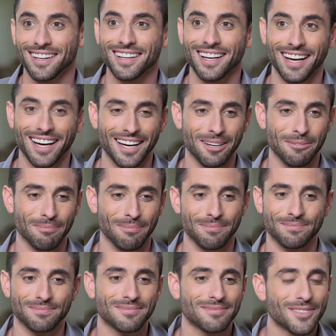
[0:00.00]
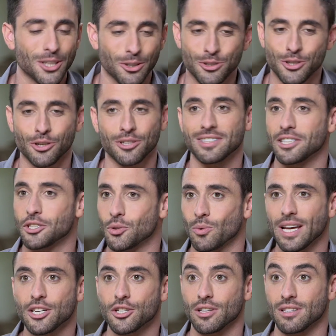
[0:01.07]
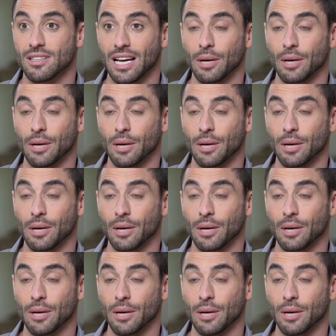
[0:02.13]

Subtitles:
certain situations,